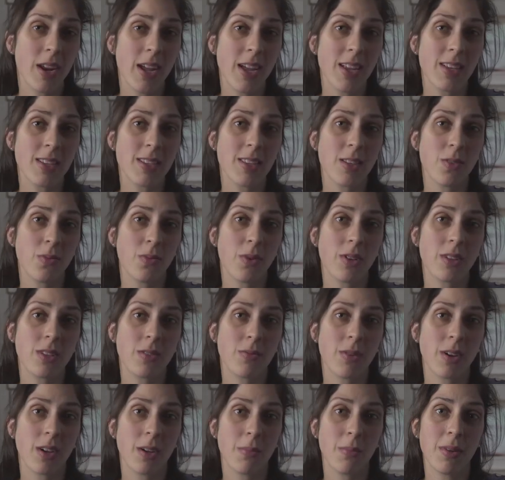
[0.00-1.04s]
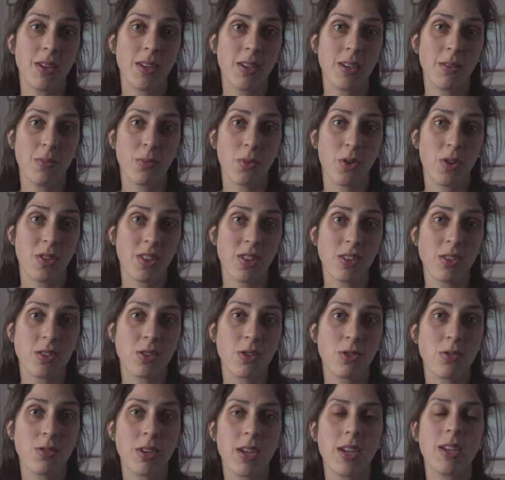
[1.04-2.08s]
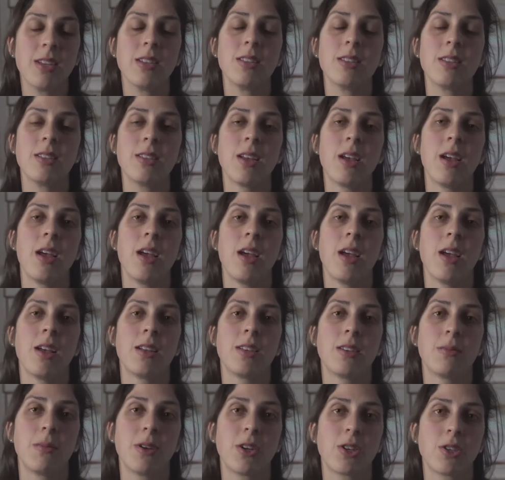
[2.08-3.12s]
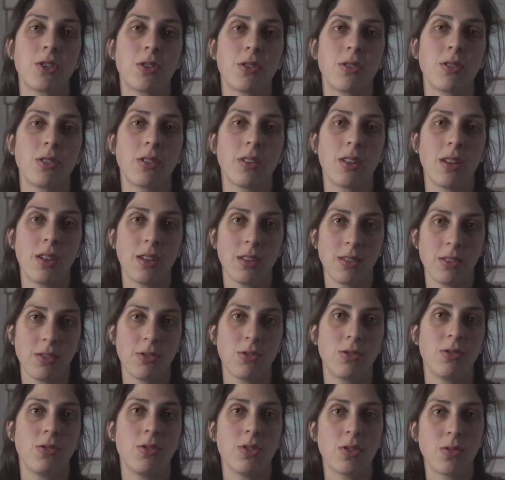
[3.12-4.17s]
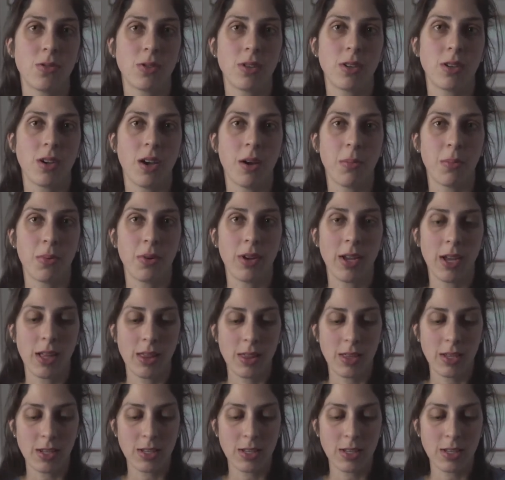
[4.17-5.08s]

days than what's recommended, more than the 2 days, to make sure that your students really comprehend